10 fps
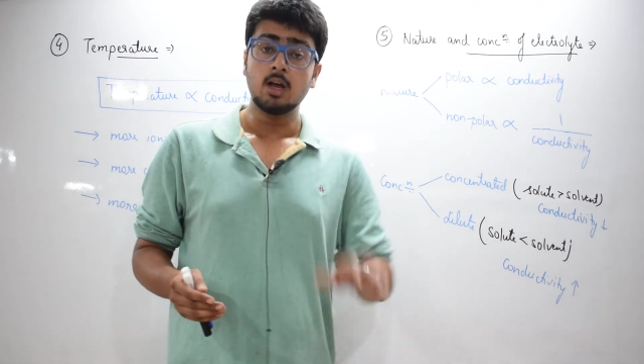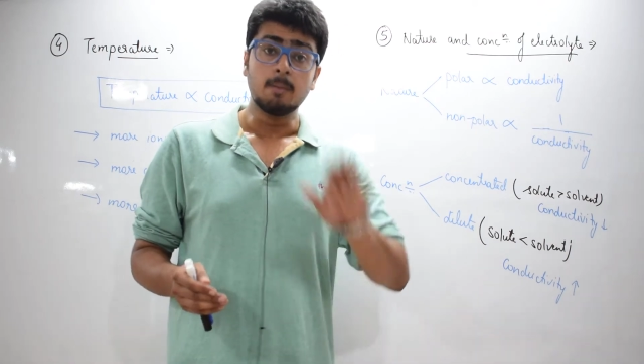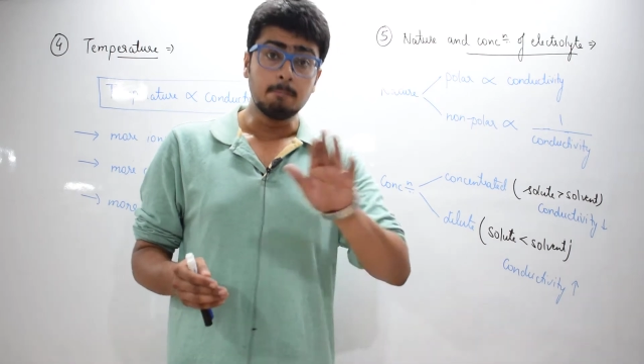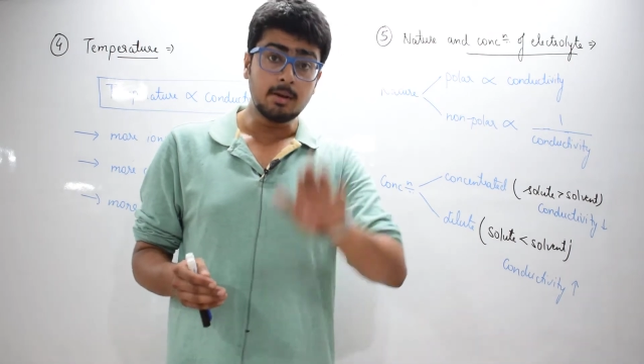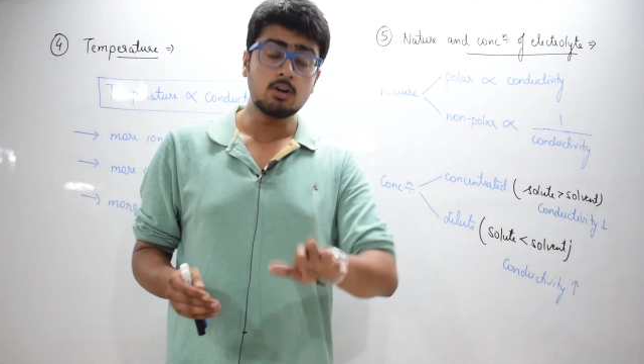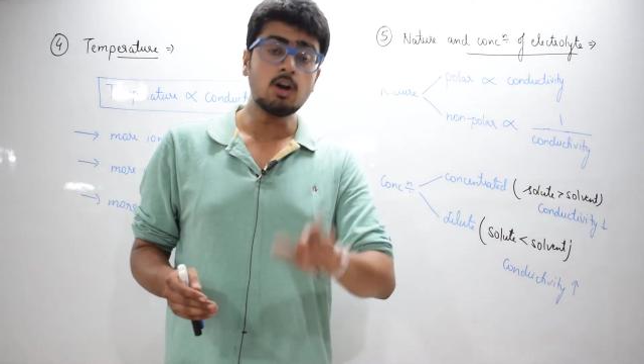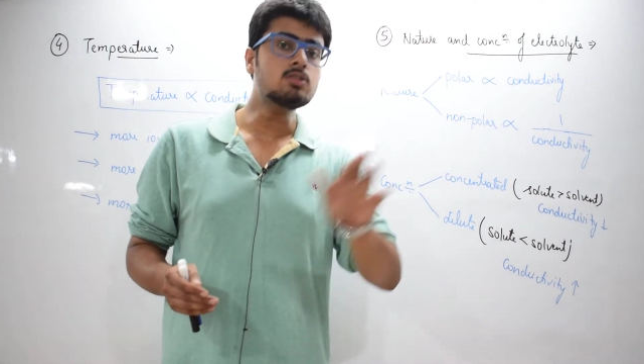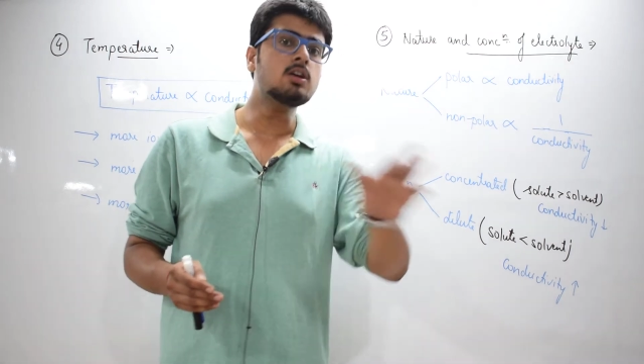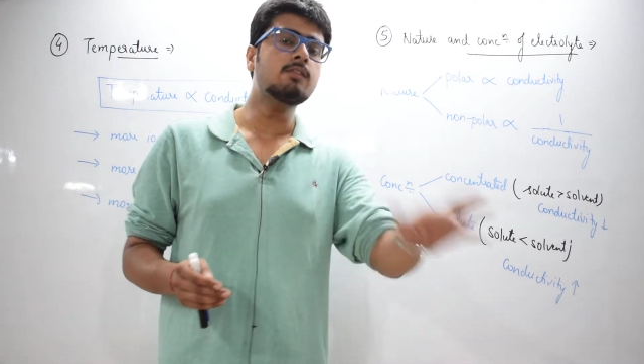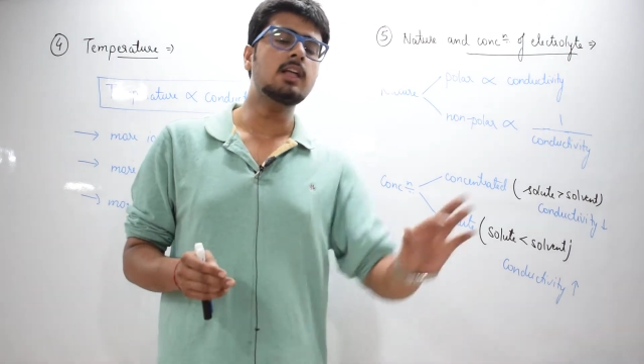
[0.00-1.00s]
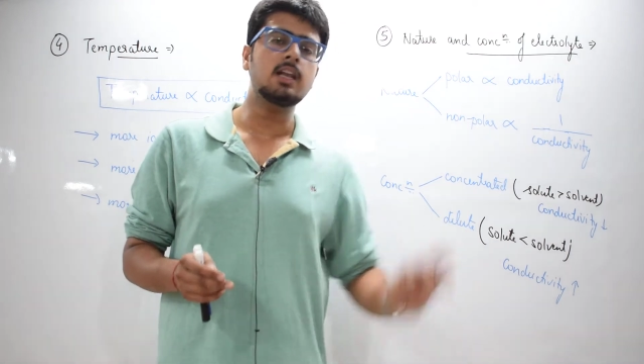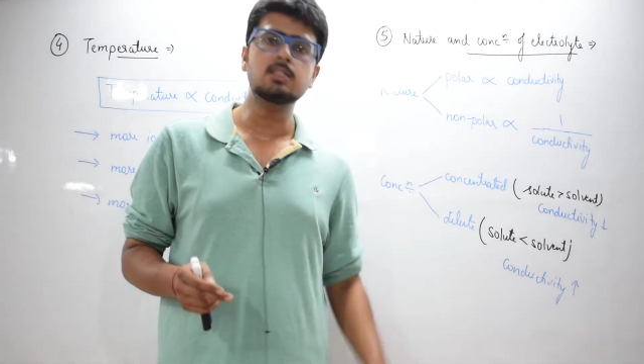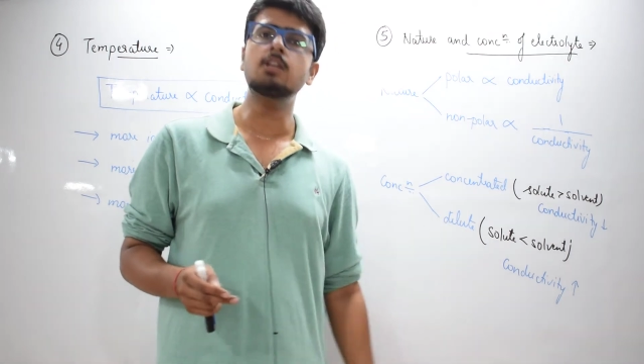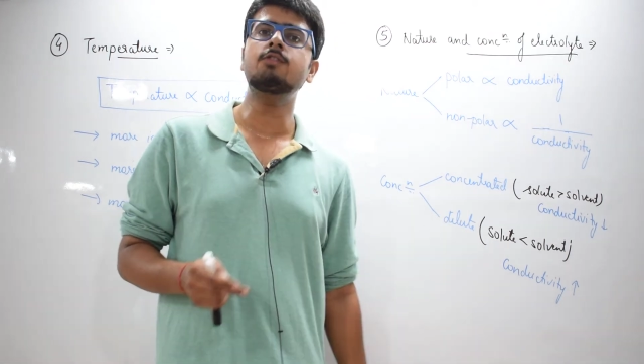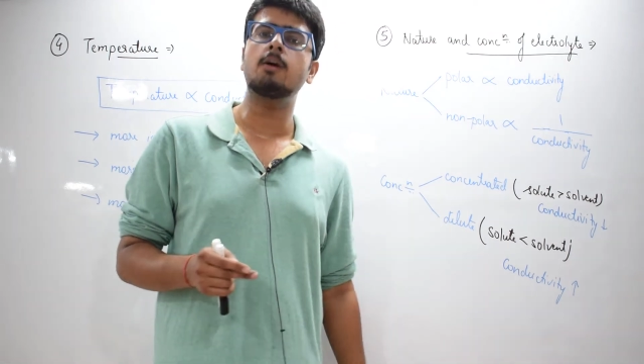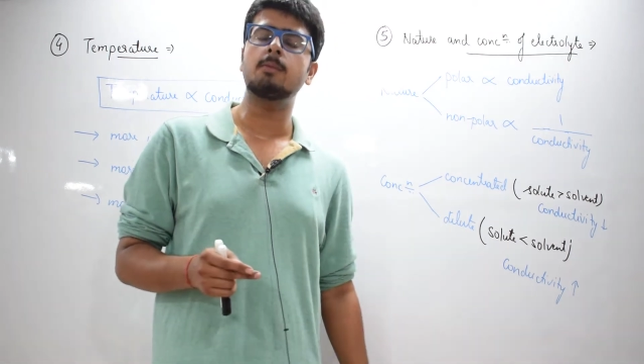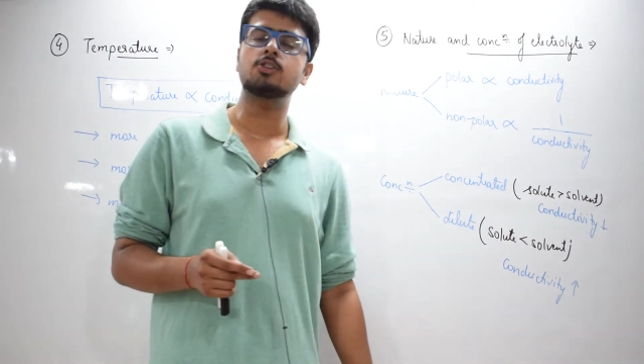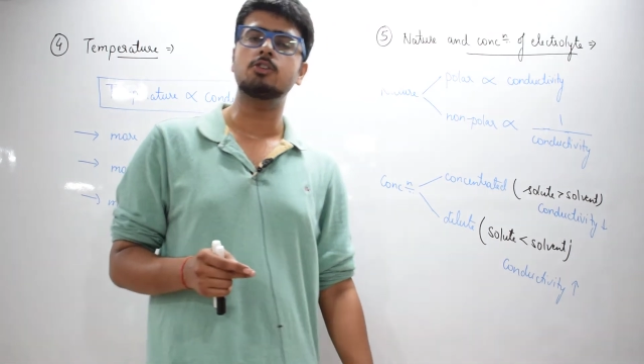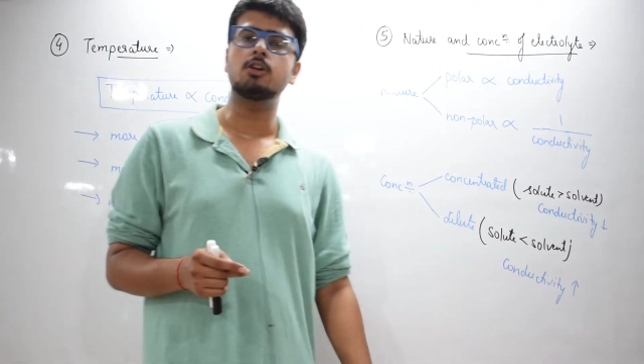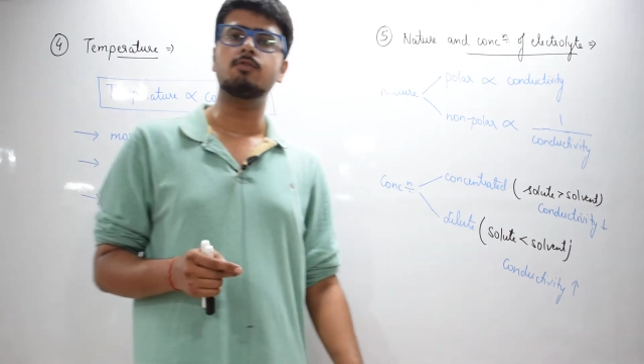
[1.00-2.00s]
Because of the lesser
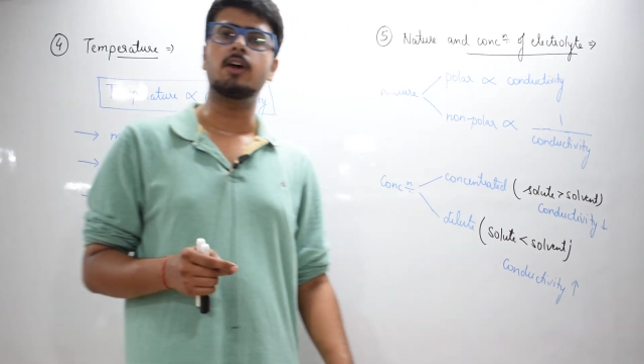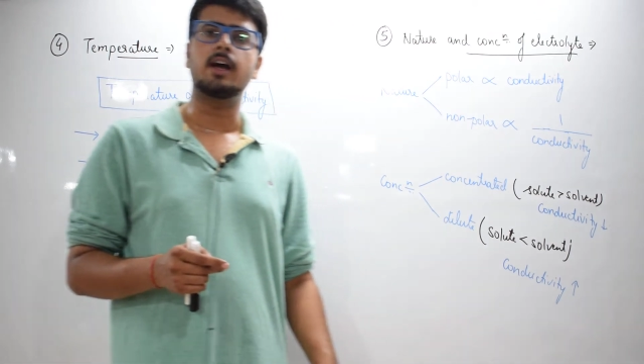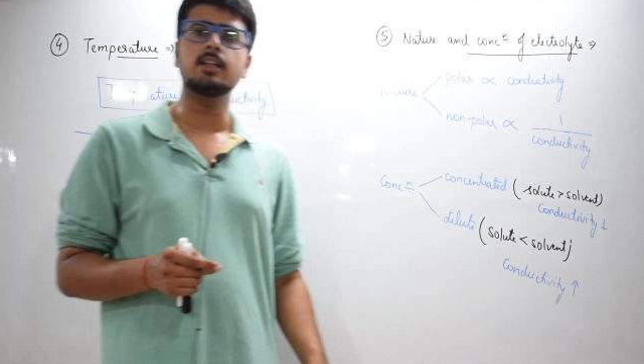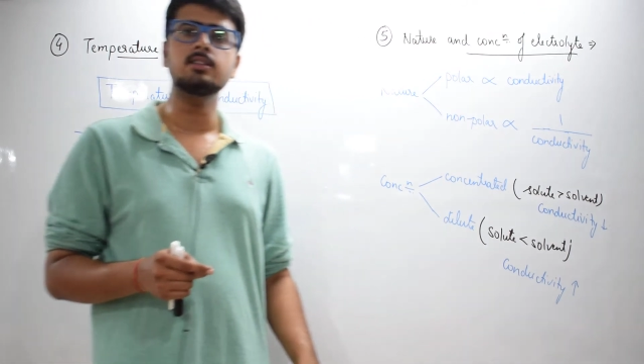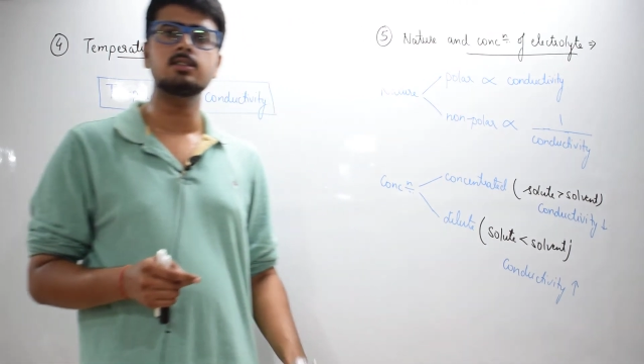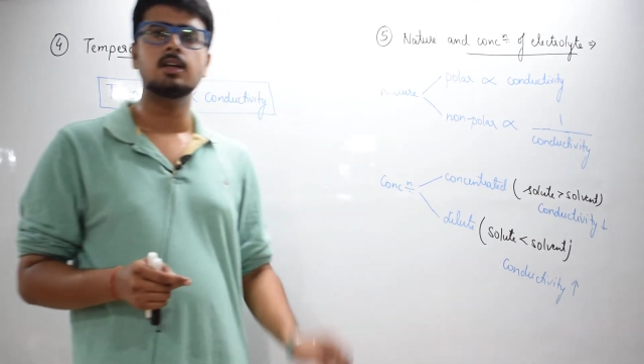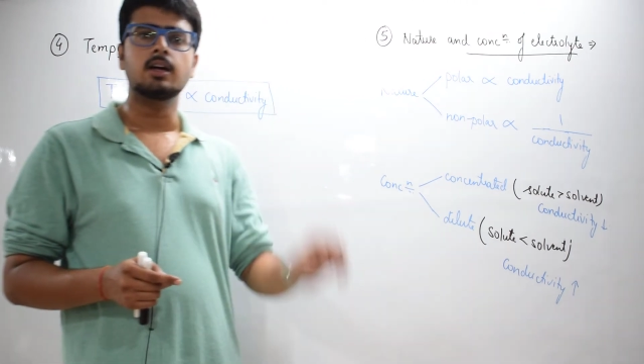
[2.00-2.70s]
formation of ions,